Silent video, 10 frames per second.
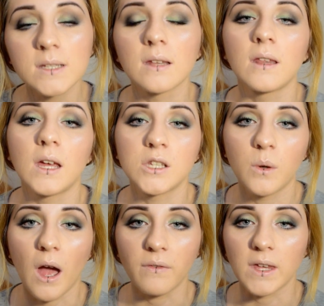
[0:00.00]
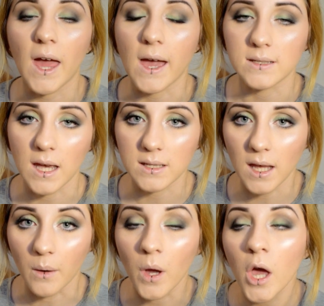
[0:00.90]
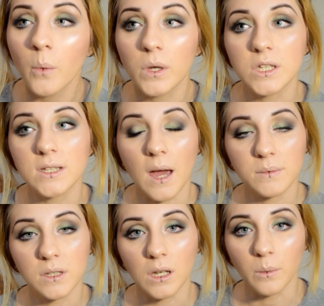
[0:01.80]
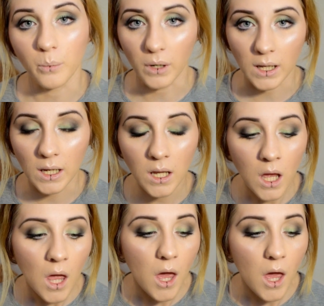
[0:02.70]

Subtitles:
and then they do have the XXL, which is absolutely brilliant.